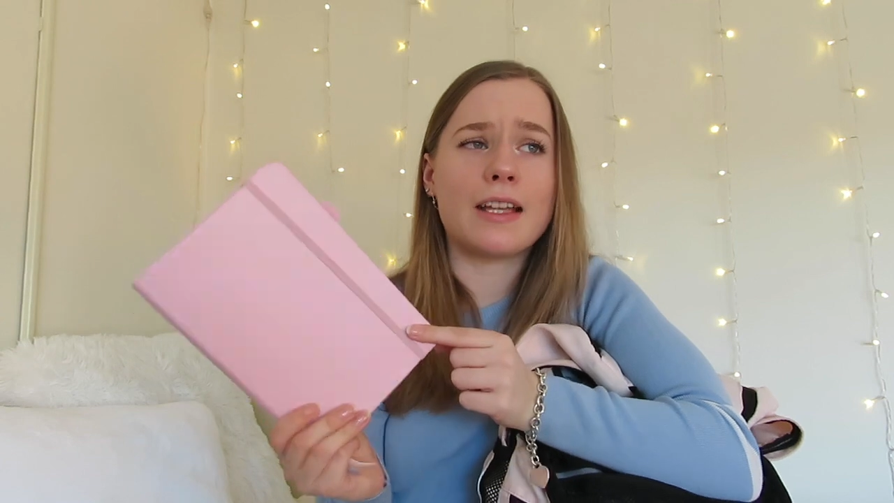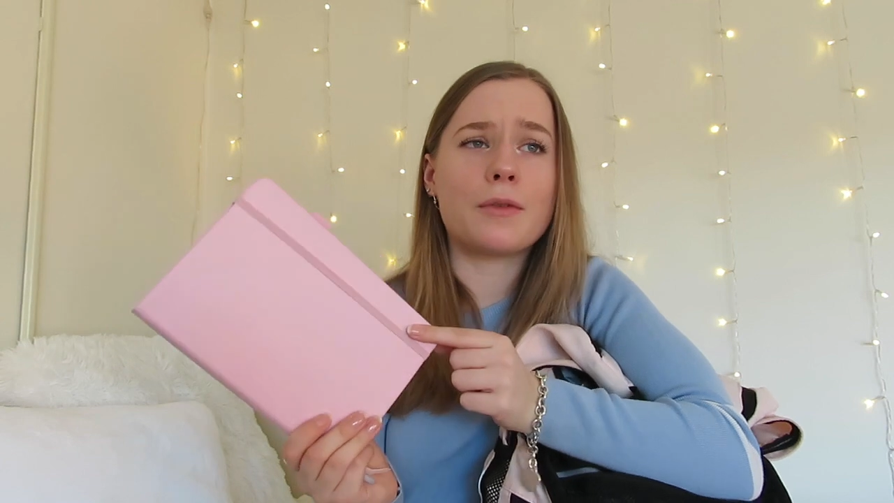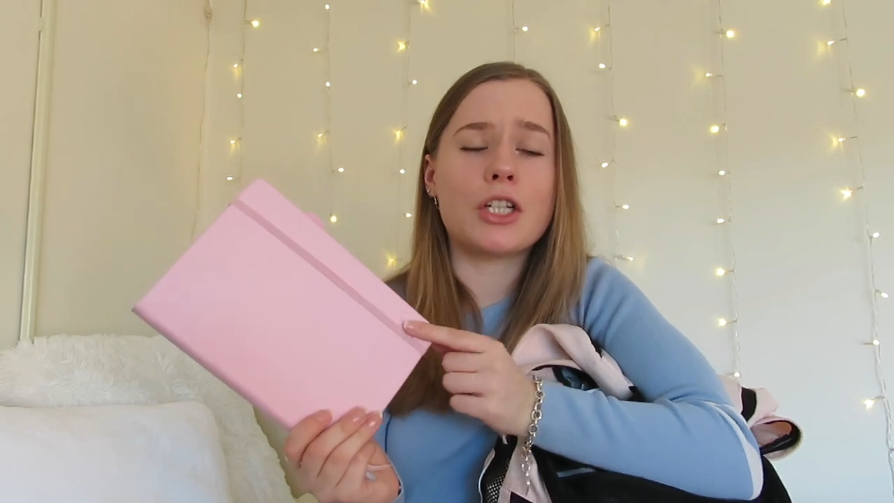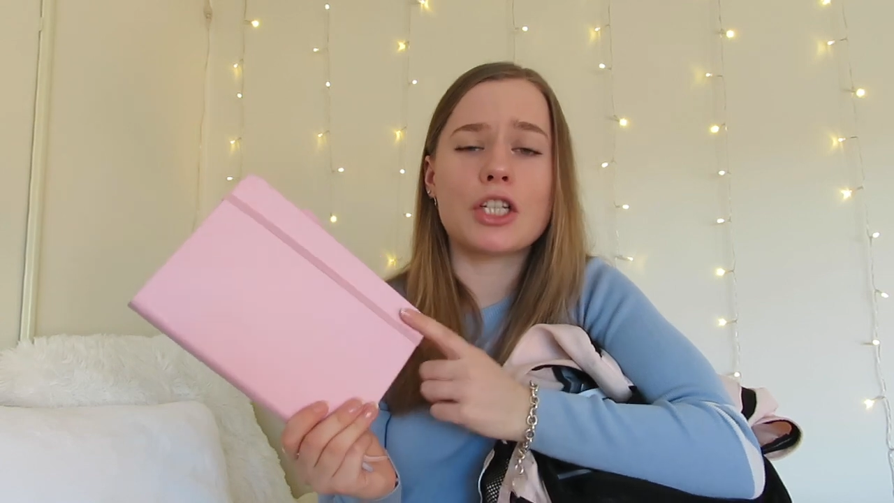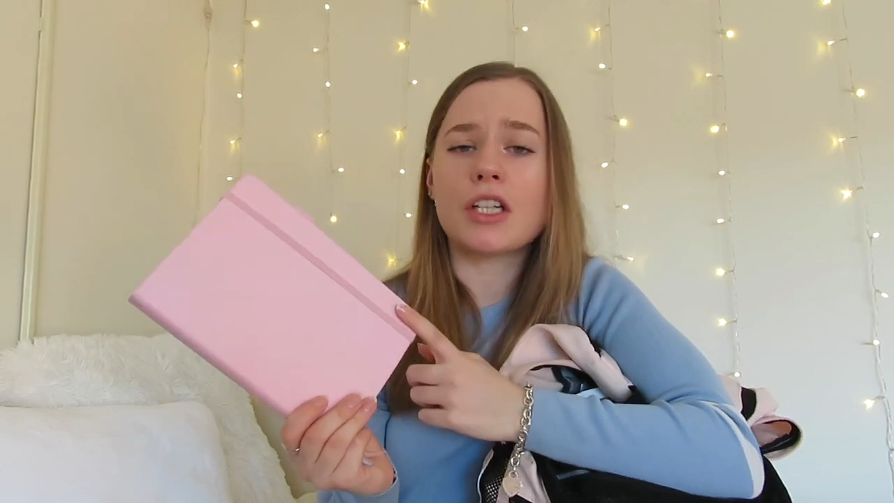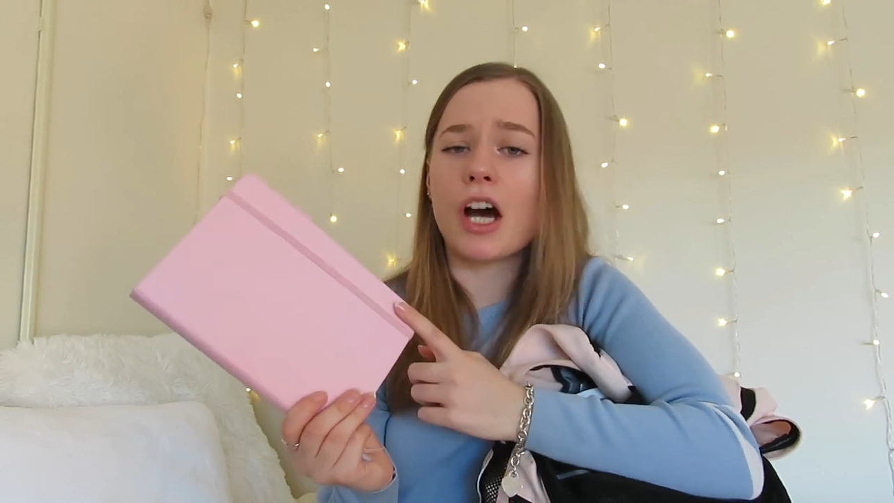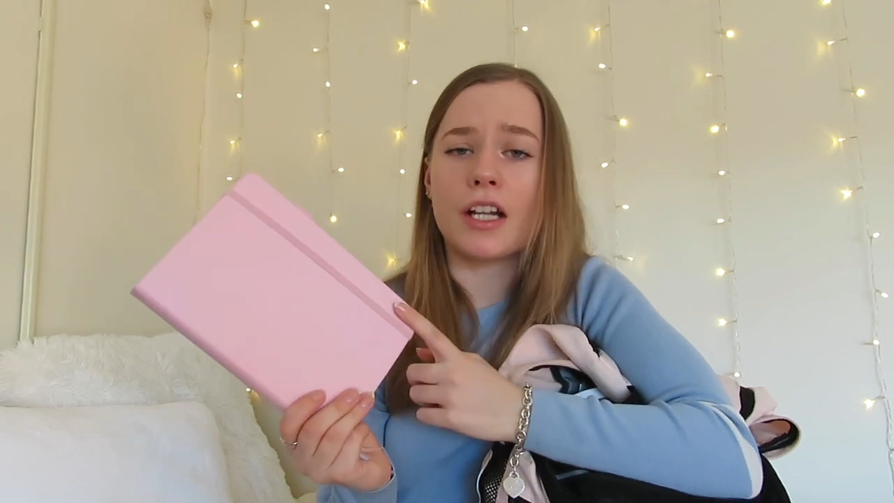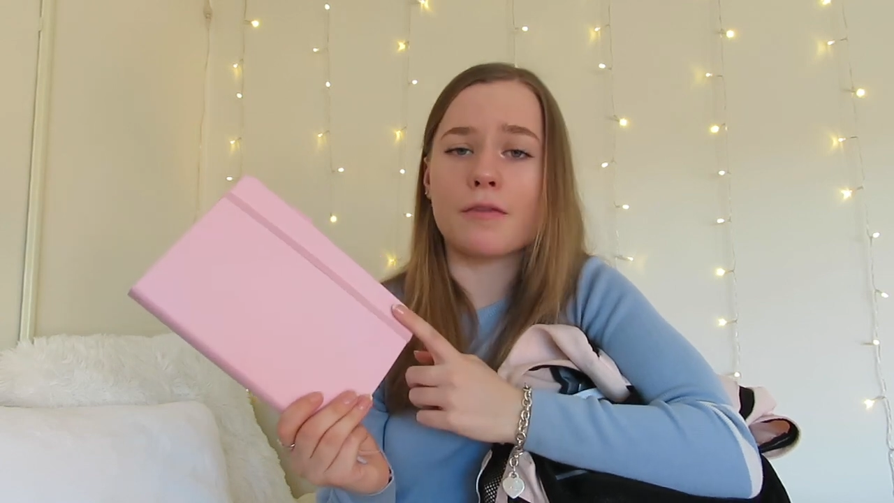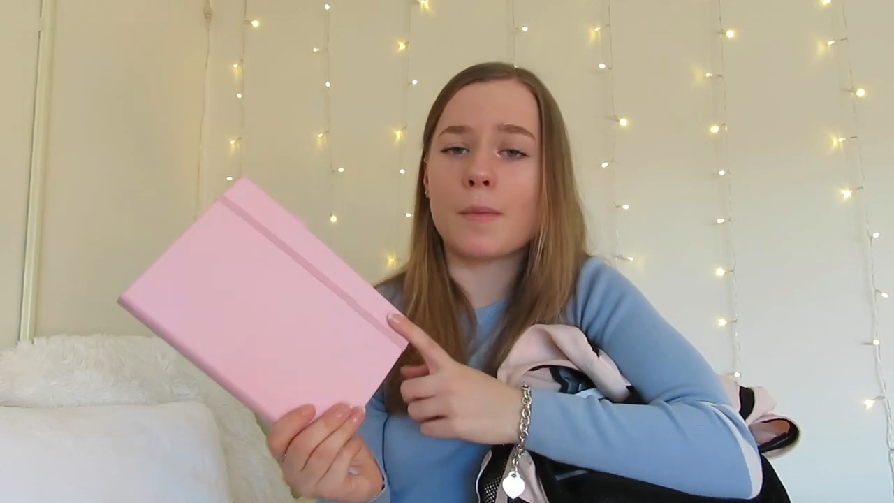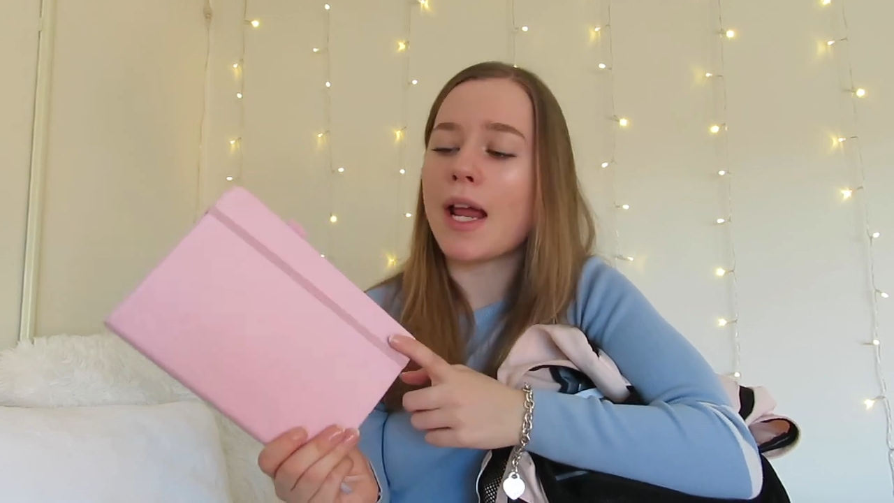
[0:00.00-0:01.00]
think we just got
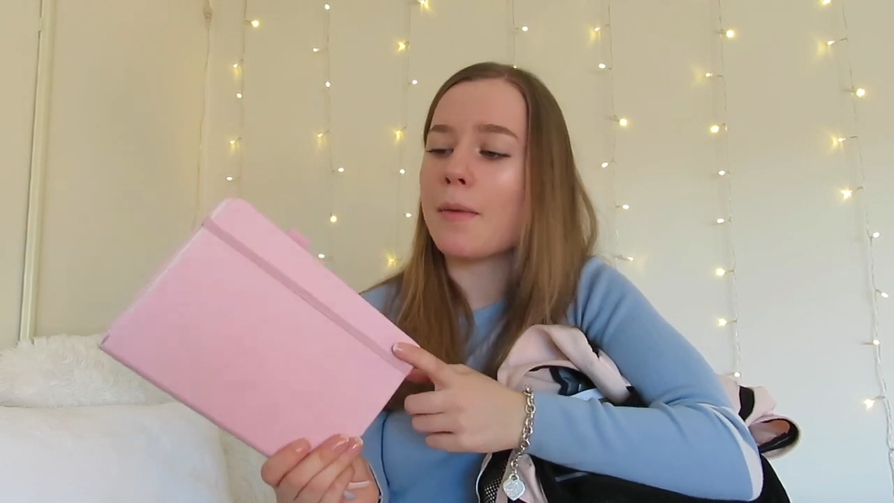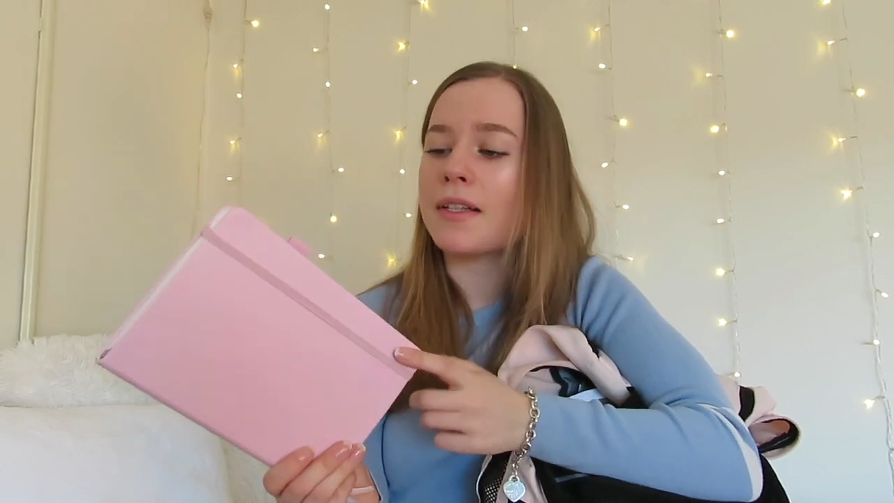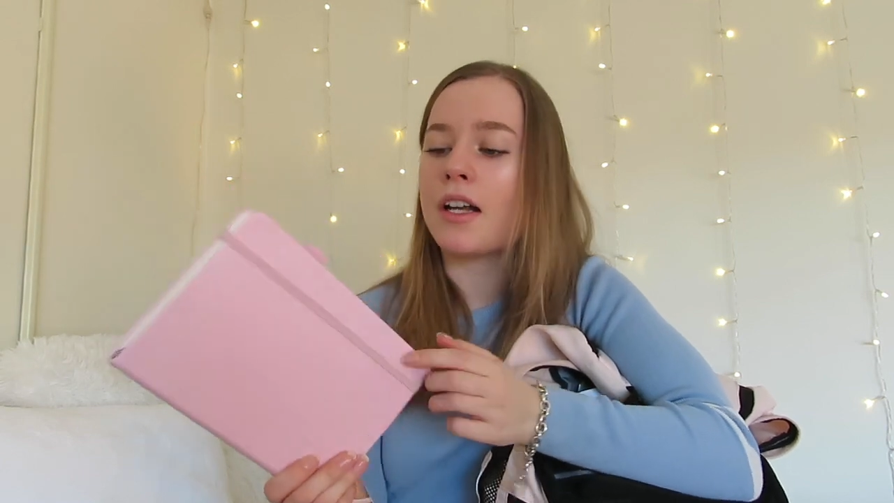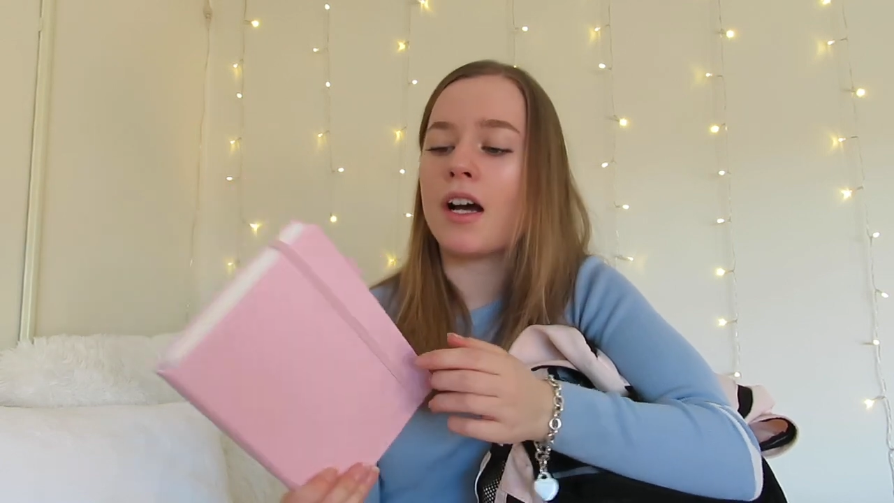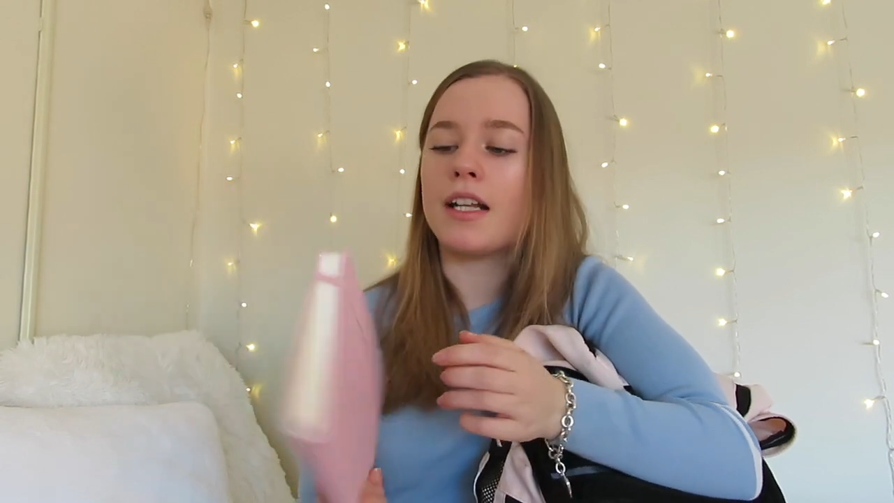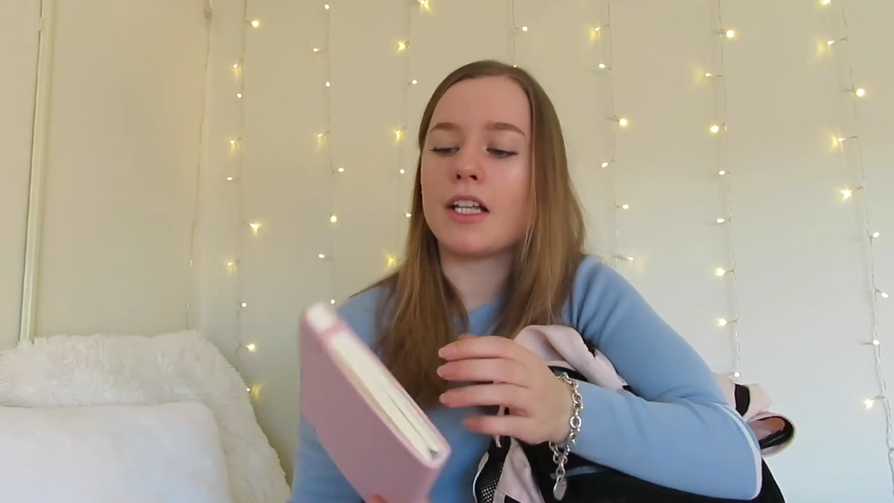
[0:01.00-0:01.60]
it from Amazon.